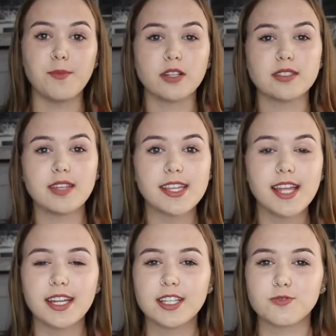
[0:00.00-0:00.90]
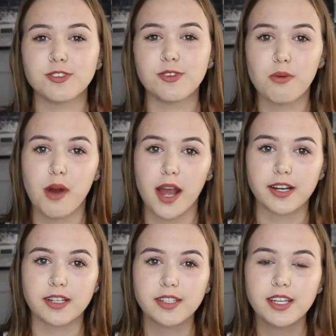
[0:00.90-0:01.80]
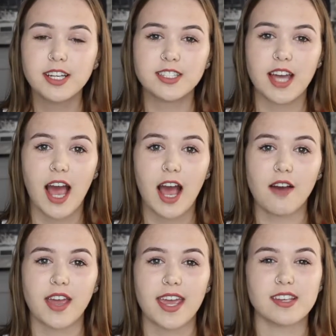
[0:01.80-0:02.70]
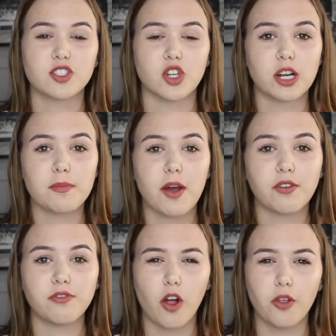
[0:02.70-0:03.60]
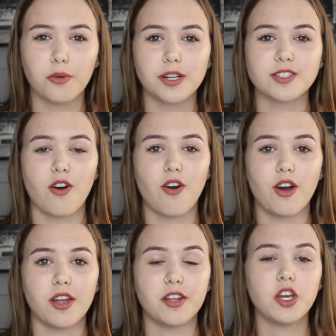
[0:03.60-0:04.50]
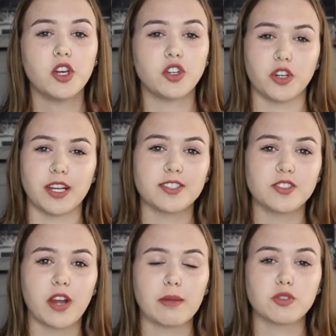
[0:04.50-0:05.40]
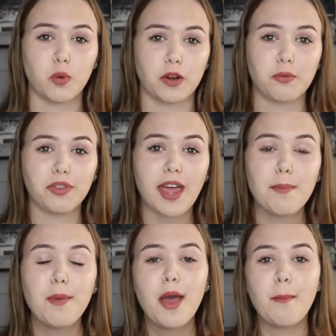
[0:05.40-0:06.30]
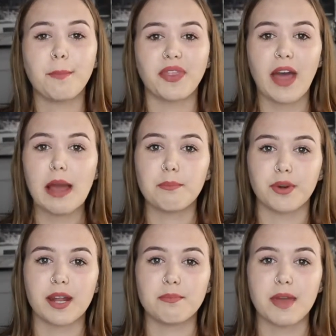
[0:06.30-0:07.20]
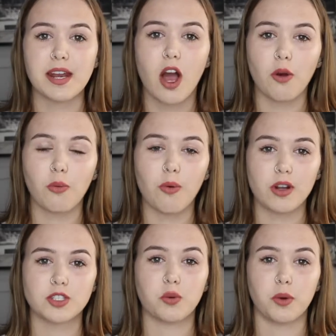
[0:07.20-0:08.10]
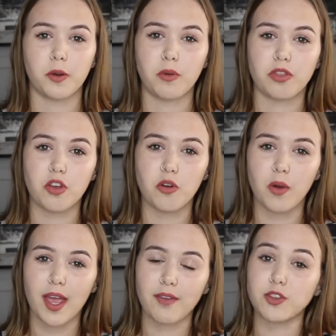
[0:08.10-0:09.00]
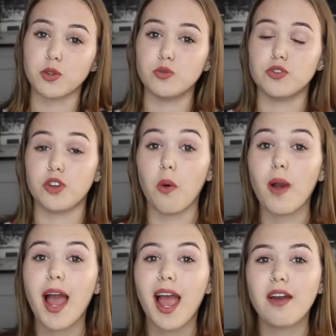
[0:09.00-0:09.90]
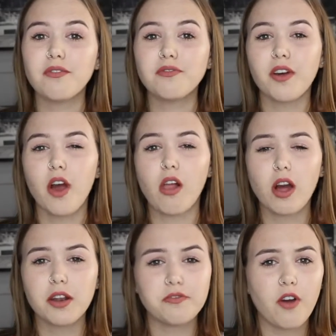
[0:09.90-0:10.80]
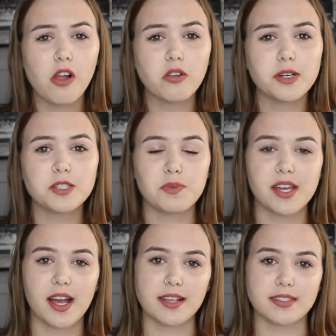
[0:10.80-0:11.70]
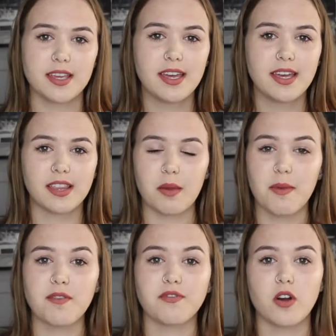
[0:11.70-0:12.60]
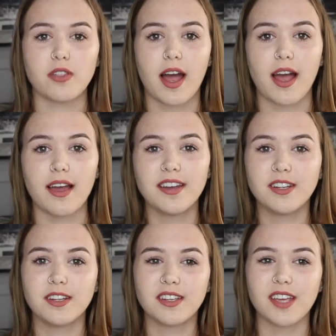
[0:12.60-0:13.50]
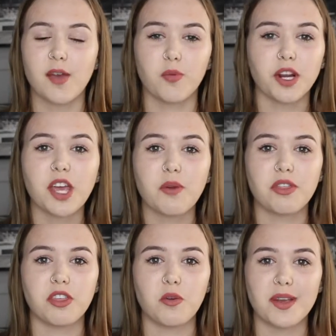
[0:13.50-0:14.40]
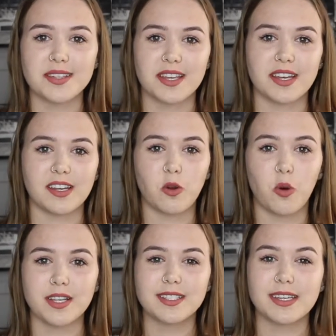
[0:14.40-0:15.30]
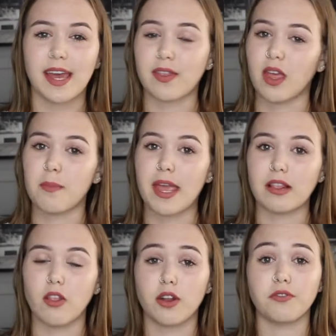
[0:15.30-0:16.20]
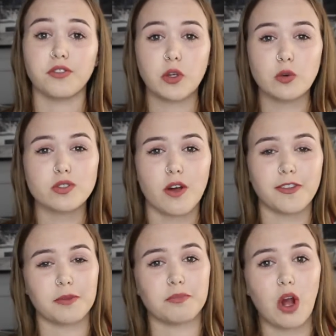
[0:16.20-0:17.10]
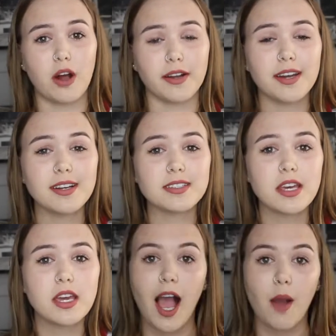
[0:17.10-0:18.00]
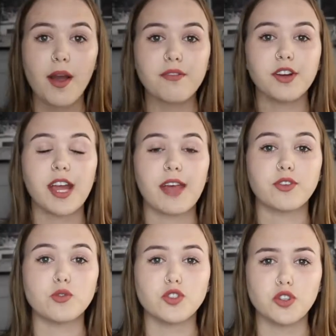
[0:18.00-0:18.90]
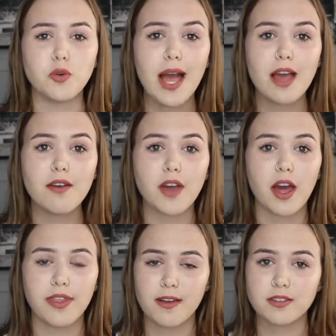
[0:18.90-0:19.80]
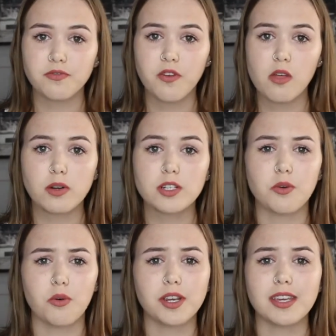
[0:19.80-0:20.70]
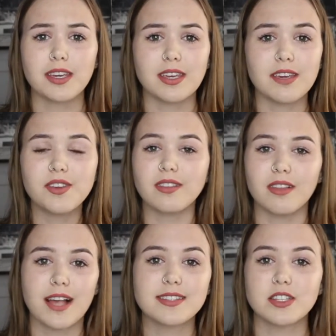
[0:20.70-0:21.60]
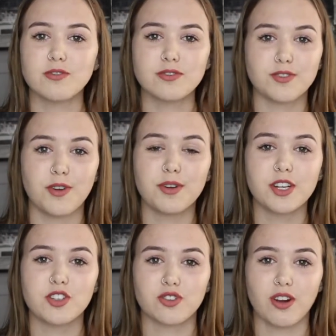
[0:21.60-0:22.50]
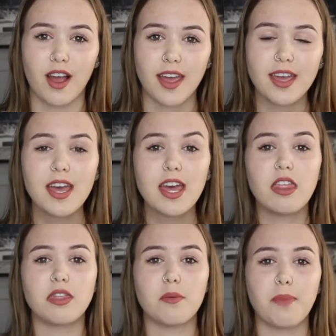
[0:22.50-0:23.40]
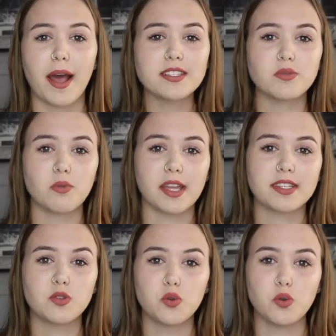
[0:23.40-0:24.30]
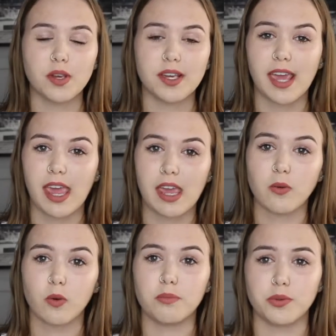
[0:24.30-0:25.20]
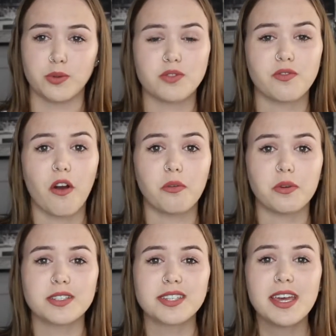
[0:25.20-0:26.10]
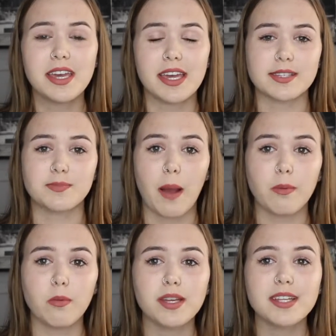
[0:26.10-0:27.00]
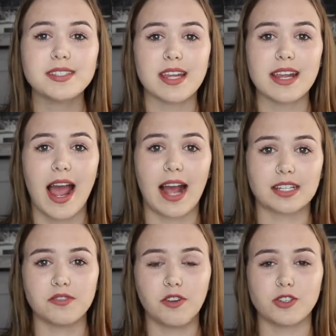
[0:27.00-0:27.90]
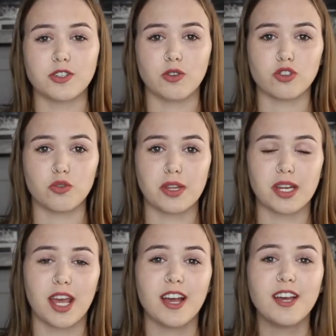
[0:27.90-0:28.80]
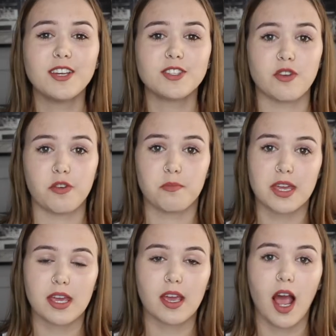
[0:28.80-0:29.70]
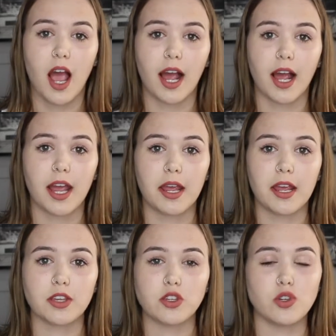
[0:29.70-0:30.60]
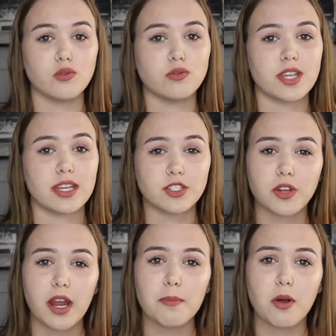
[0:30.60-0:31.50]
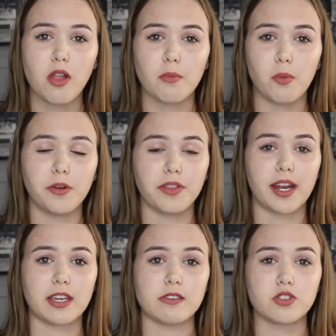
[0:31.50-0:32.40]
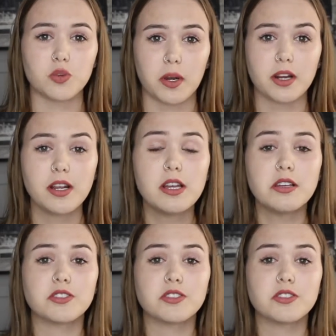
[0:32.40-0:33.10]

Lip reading: I'm not saying that it's required to have a certain amount of followers on your Instagram to work with them, but that brand may not want to work with you if you don't have a lot of followers, because they may feel that working with you isn't going to get them a lot of views on their product. However, if you do have 1,000 followers or even less and you still want to try, the best way to gain or boost followers is probably to stay active on your social media. So for me, I use Instagram a lot more than I use Twitter.